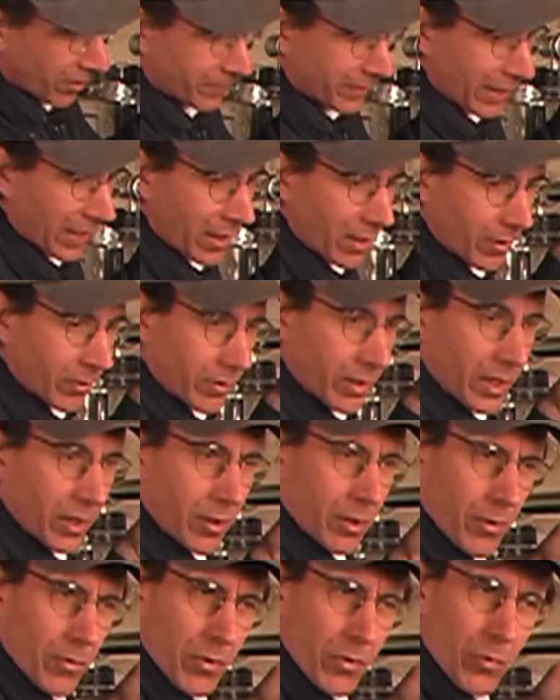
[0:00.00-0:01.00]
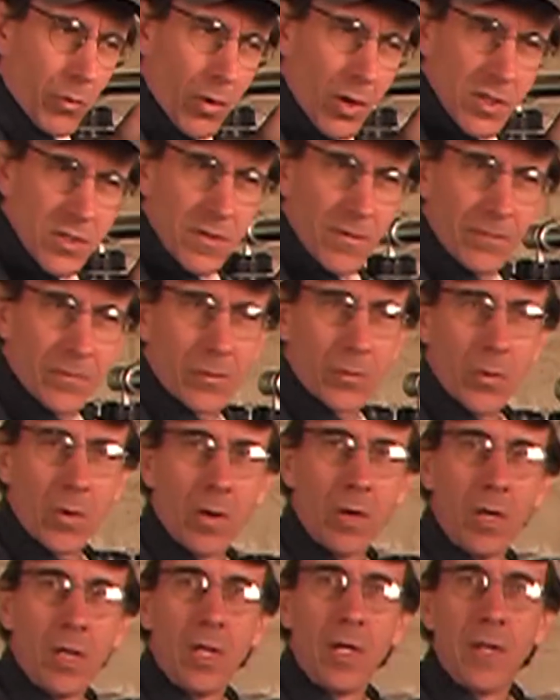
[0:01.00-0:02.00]
down and go across the
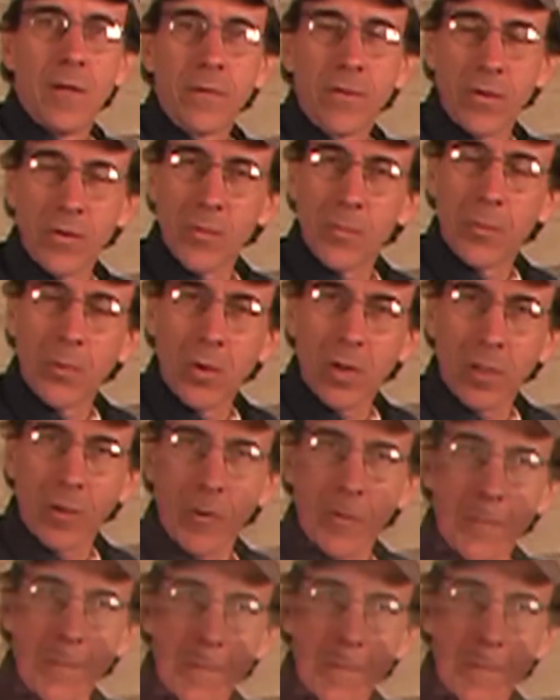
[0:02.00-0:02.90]
floor to the boiler.